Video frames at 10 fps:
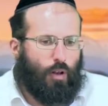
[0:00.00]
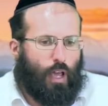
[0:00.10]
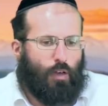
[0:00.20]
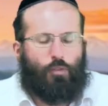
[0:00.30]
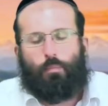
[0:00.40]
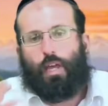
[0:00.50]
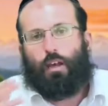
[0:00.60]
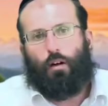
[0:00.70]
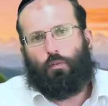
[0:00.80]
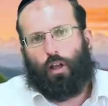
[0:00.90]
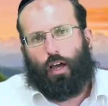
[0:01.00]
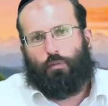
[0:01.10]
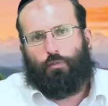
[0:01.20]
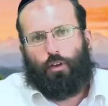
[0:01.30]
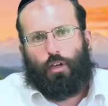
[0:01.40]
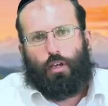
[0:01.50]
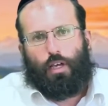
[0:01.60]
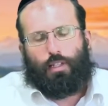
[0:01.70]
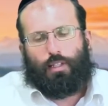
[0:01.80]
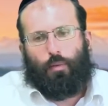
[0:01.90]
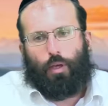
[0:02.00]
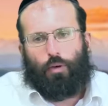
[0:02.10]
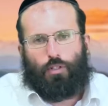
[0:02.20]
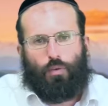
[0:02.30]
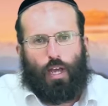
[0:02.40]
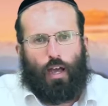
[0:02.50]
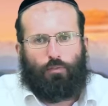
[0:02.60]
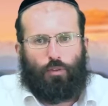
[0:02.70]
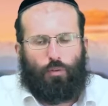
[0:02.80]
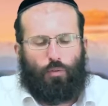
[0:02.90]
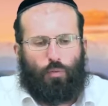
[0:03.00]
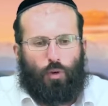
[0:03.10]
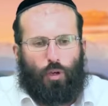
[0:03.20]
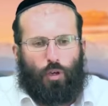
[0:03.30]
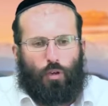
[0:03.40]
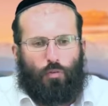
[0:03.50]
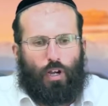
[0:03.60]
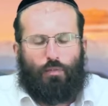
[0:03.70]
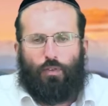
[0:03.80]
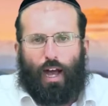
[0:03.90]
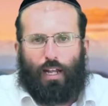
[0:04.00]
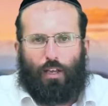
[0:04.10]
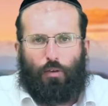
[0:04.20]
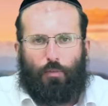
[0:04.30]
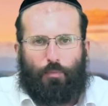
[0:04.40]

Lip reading: every minute of life is something which we have to really value.